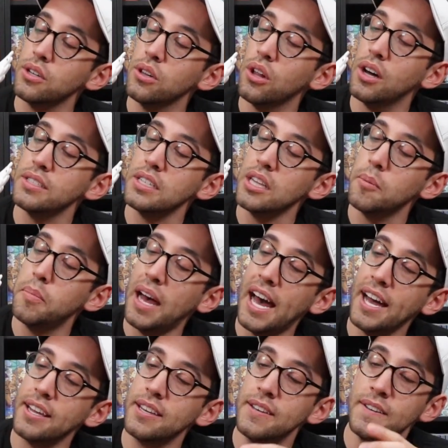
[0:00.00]
the claws on the
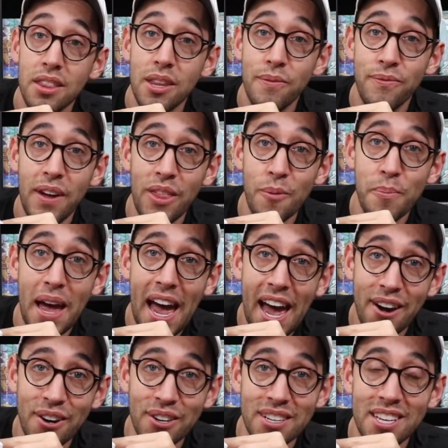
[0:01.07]
back, the feather
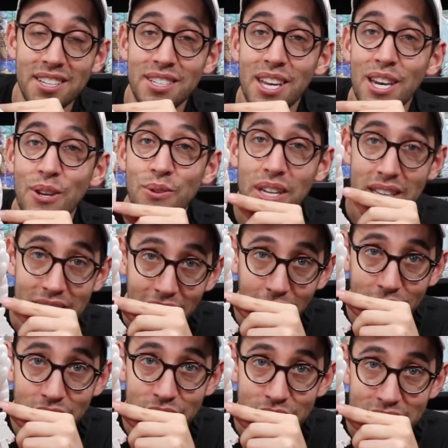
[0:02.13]
pattern continues on the
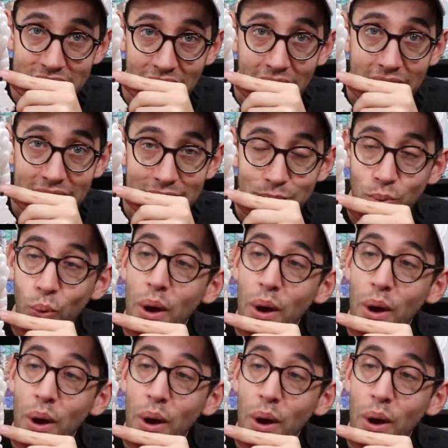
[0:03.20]
underside as